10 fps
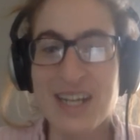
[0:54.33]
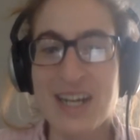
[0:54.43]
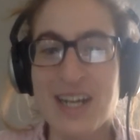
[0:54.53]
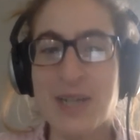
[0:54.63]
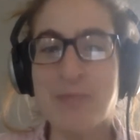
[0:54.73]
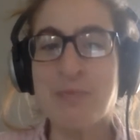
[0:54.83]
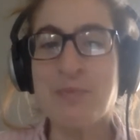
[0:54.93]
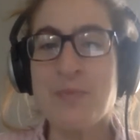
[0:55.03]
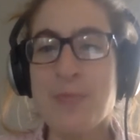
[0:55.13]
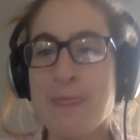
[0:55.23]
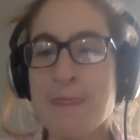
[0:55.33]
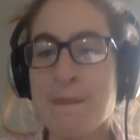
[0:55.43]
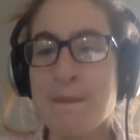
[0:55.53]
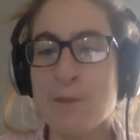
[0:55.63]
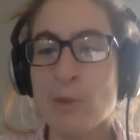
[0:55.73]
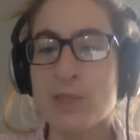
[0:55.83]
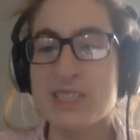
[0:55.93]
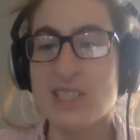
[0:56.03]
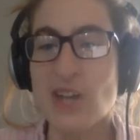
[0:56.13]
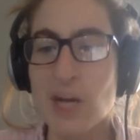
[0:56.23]
Um, but we'll
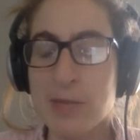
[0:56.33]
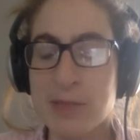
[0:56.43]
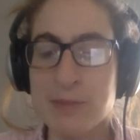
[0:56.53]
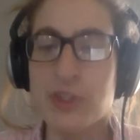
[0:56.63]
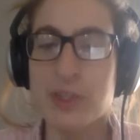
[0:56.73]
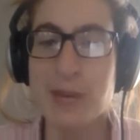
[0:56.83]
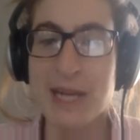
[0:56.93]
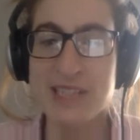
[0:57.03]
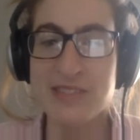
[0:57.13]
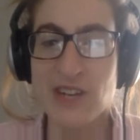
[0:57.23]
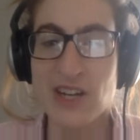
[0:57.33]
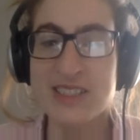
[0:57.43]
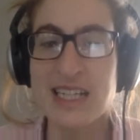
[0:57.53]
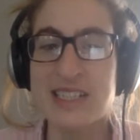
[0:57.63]
still all be muted by default.